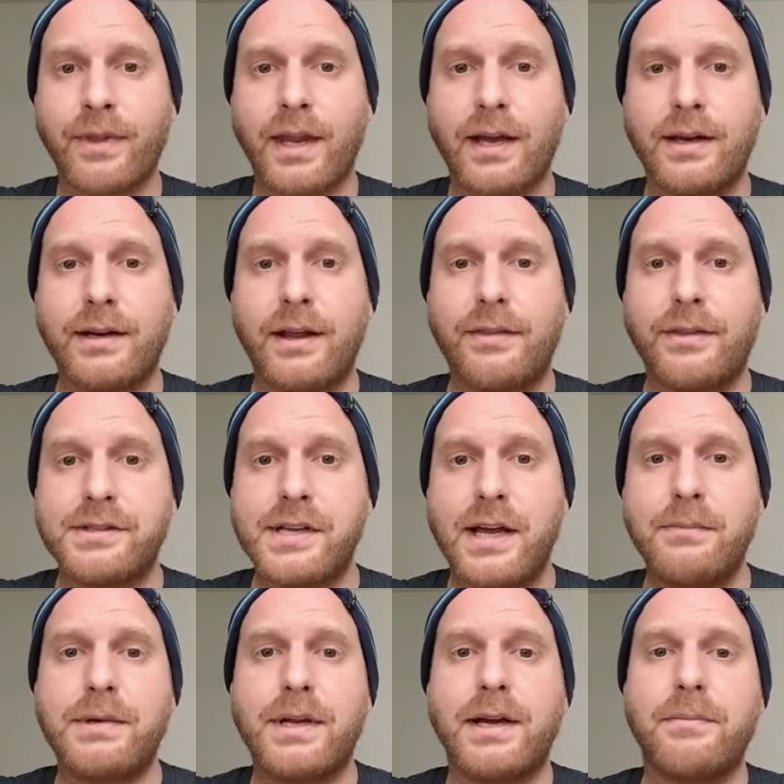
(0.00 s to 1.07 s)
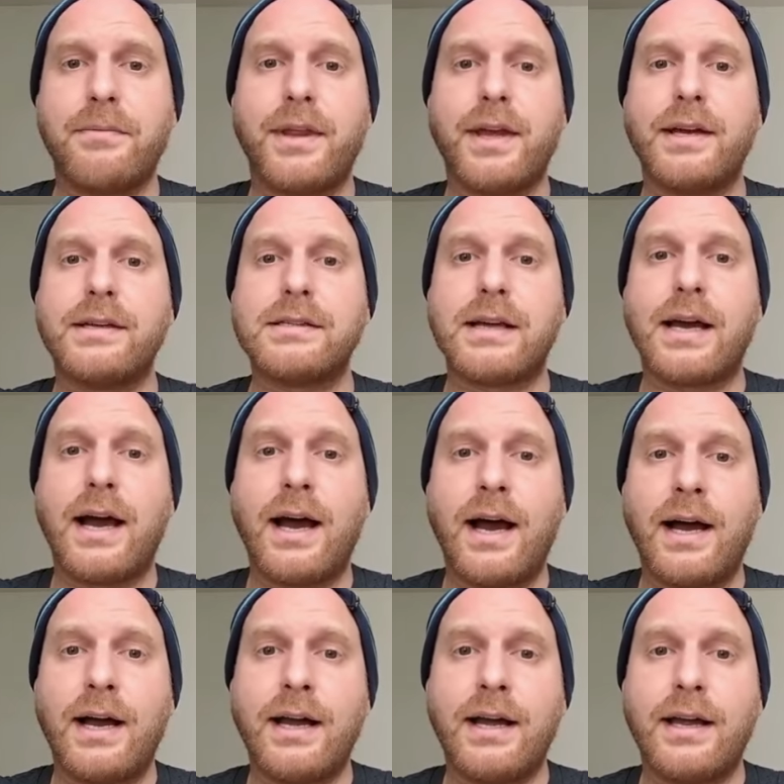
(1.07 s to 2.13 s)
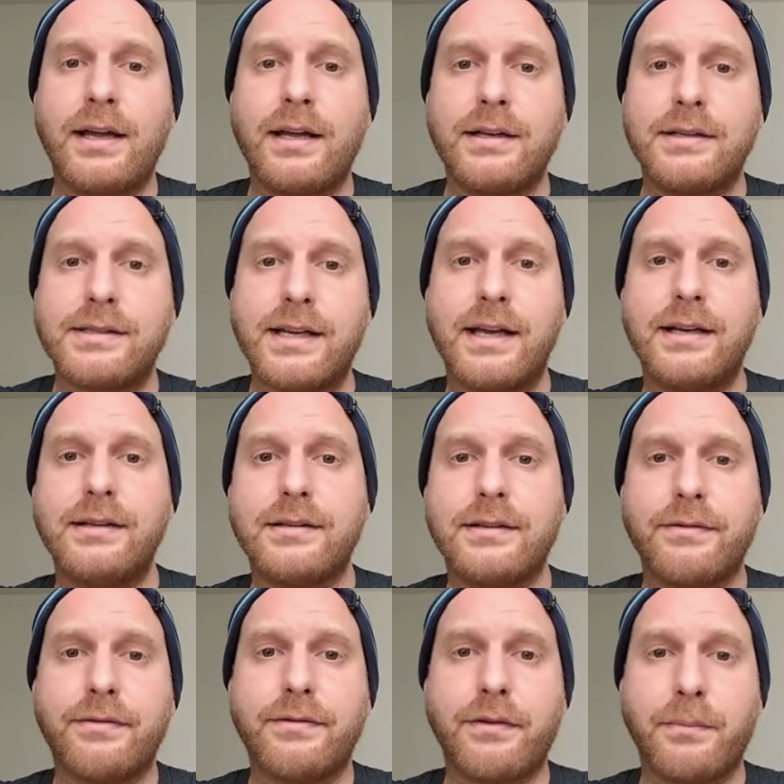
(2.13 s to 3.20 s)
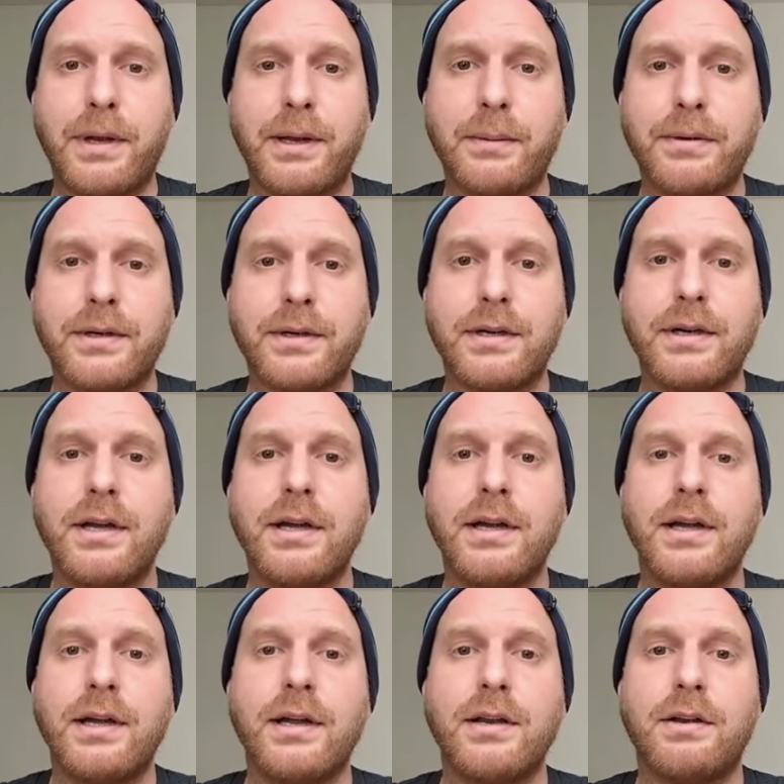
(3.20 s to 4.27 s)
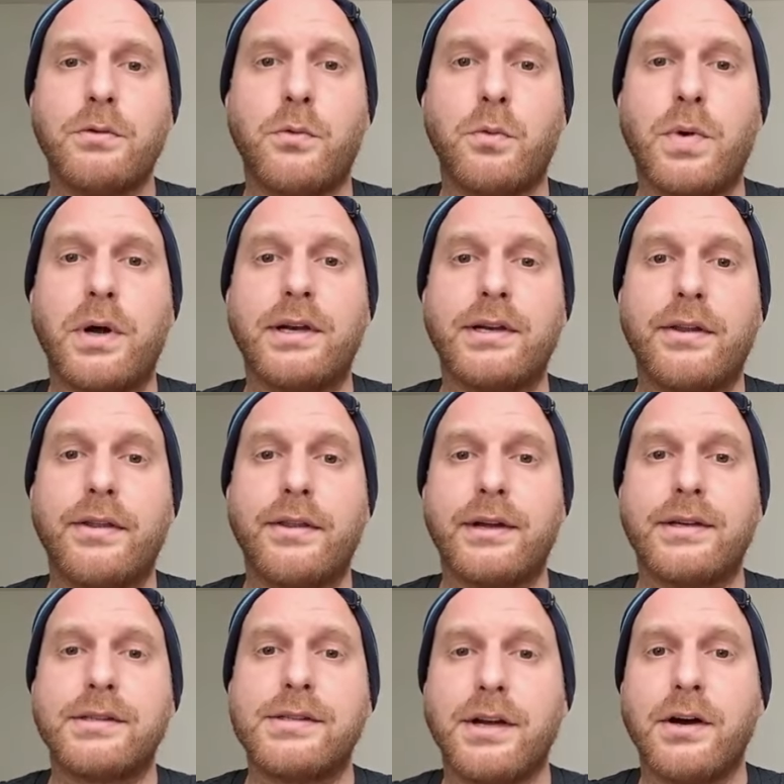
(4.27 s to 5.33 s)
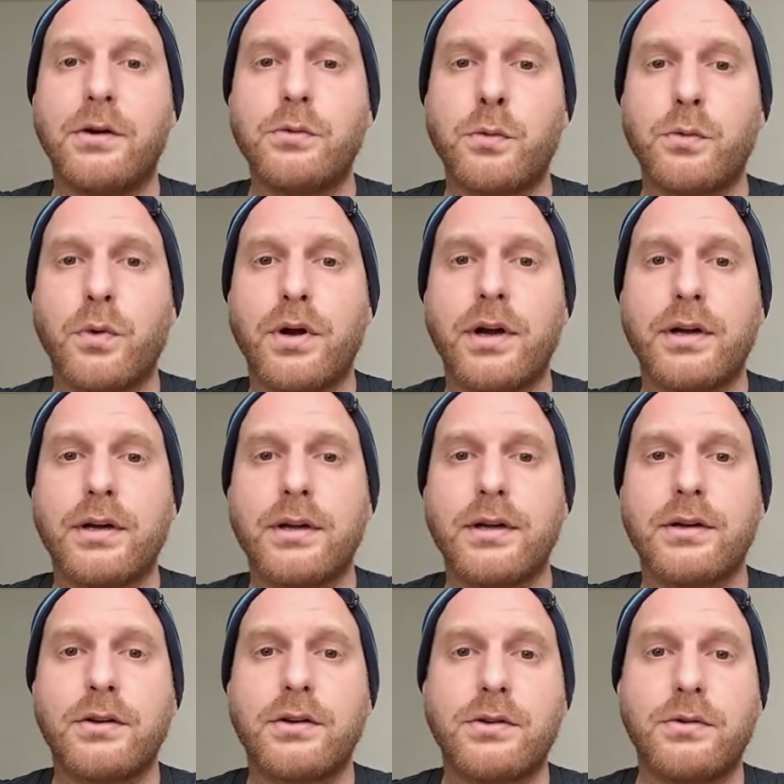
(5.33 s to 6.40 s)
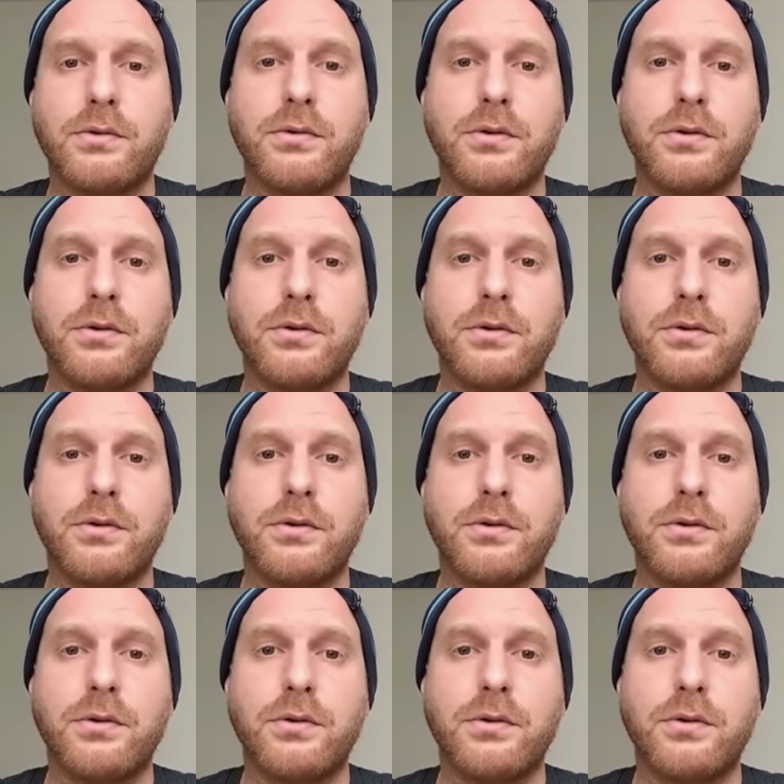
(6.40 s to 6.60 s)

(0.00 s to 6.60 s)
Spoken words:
And at the same time, there's a high incentive for people to, when things don't work, to